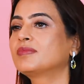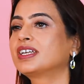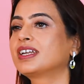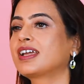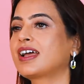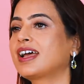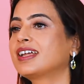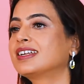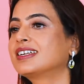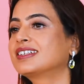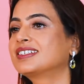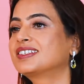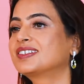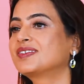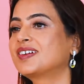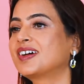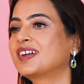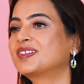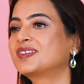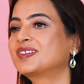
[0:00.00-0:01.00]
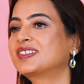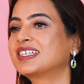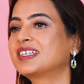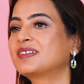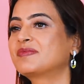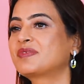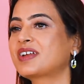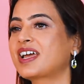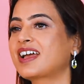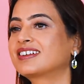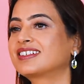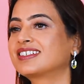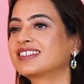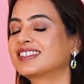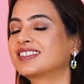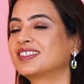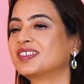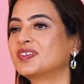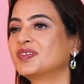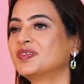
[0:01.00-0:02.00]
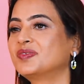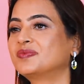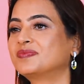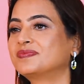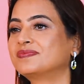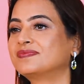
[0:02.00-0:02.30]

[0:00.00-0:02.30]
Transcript: in adding to our routine practice though.